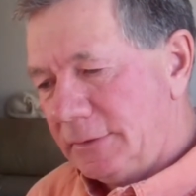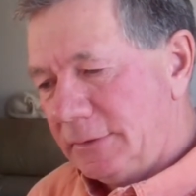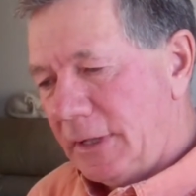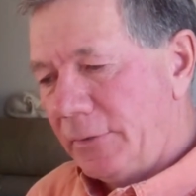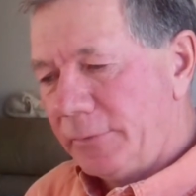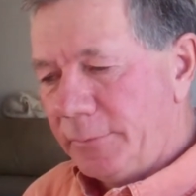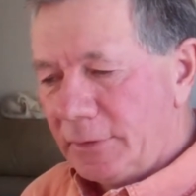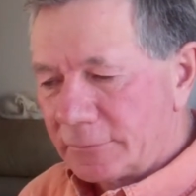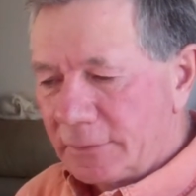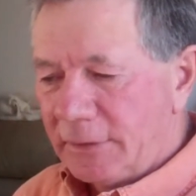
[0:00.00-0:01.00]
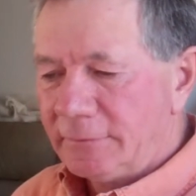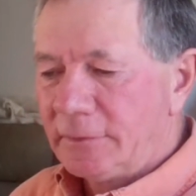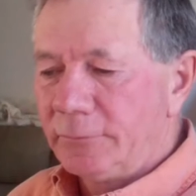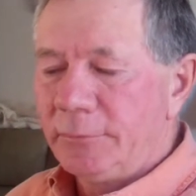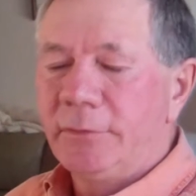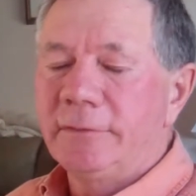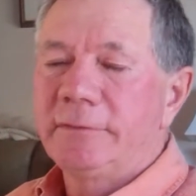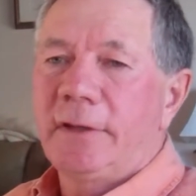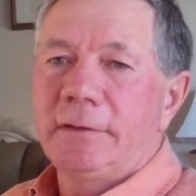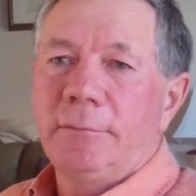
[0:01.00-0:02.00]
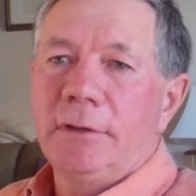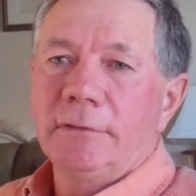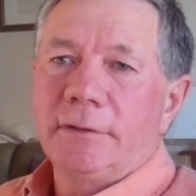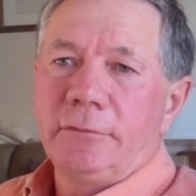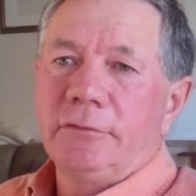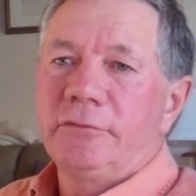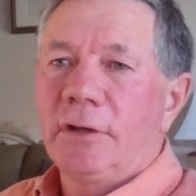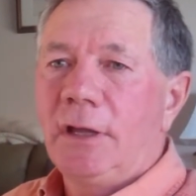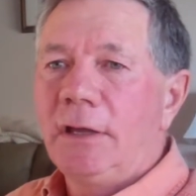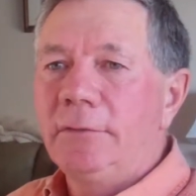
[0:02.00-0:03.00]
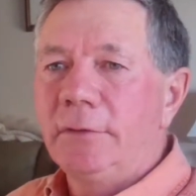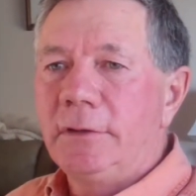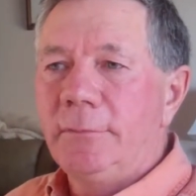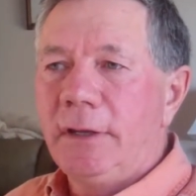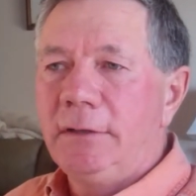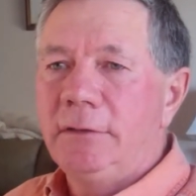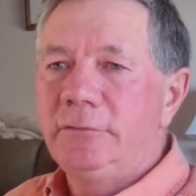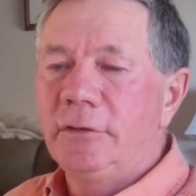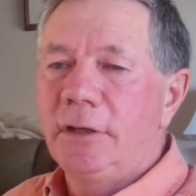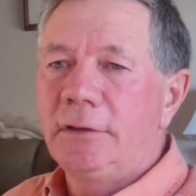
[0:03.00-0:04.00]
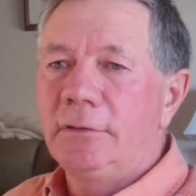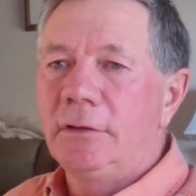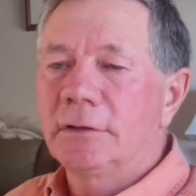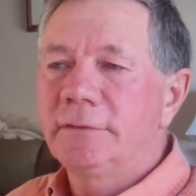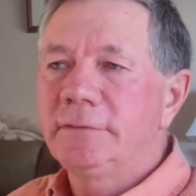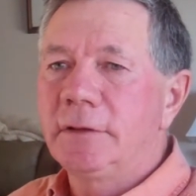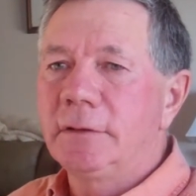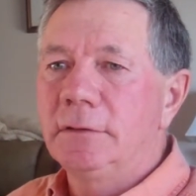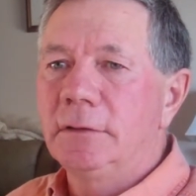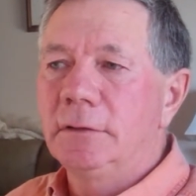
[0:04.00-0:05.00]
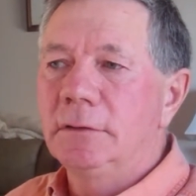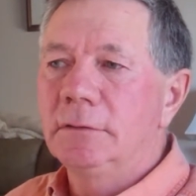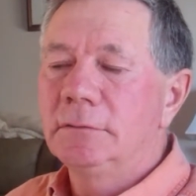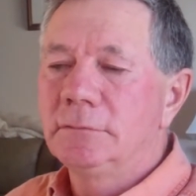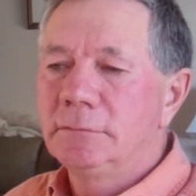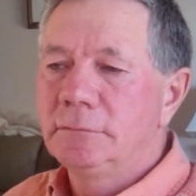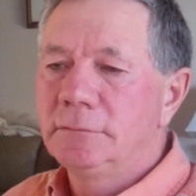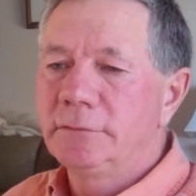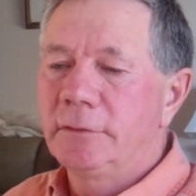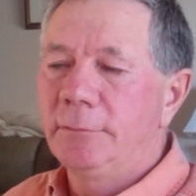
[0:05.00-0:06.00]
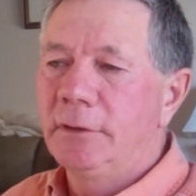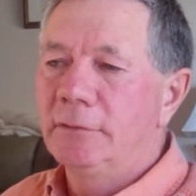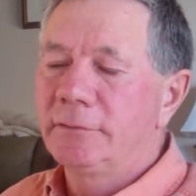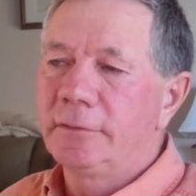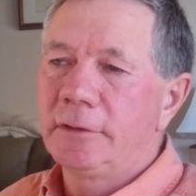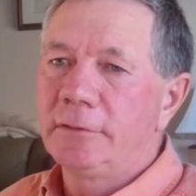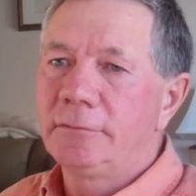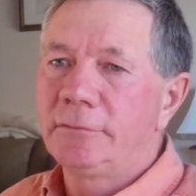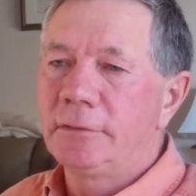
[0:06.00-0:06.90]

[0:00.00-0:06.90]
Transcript: now we bale graze, and we set the bales out in July when they're made, July or August, and so the bales are there